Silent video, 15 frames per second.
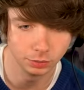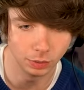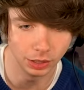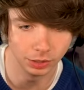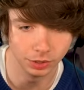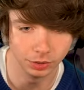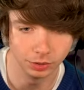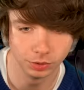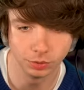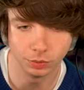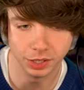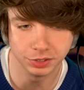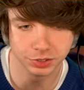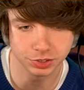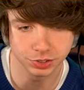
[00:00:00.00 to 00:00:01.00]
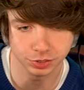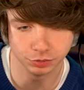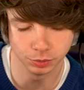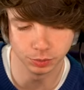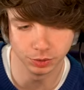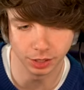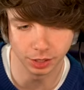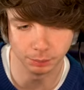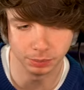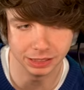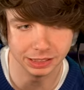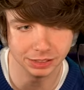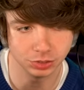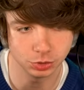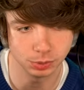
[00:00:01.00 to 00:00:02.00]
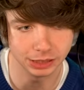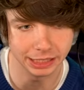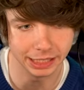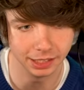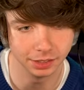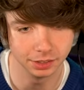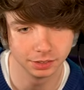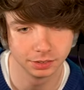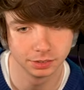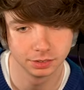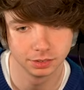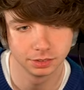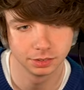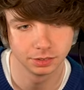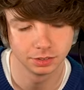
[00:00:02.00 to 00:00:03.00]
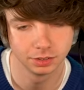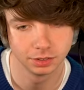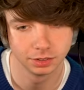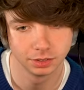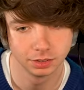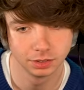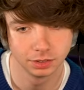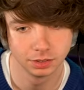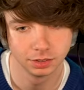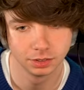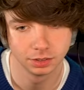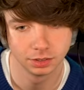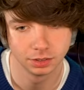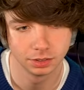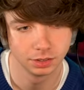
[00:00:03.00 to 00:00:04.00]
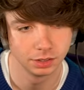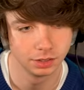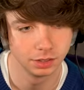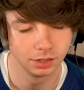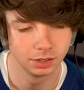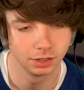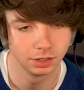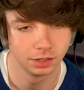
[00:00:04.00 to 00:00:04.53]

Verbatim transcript: Why why is the TV one not pleased with that? She's sassy.